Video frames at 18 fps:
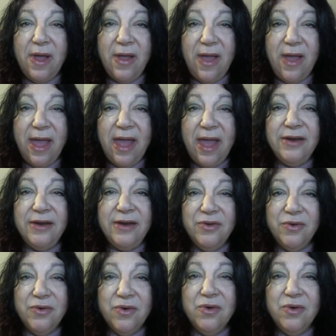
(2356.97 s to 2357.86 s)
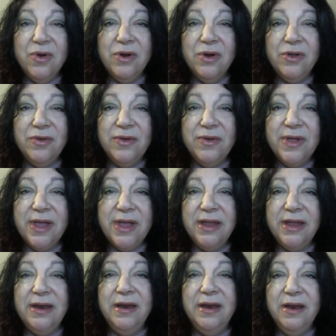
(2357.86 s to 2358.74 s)
And or you
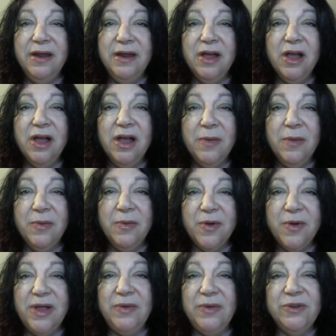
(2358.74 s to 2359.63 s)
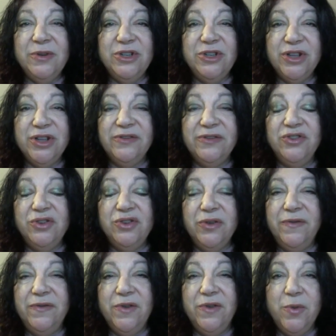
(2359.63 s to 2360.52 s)
can upgrade, which gives you
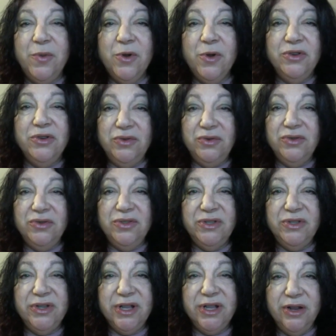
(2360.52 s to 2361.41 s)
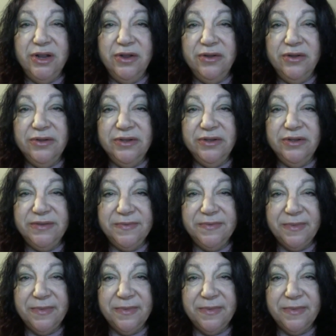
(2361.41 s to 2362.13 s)
a few more tools you can use.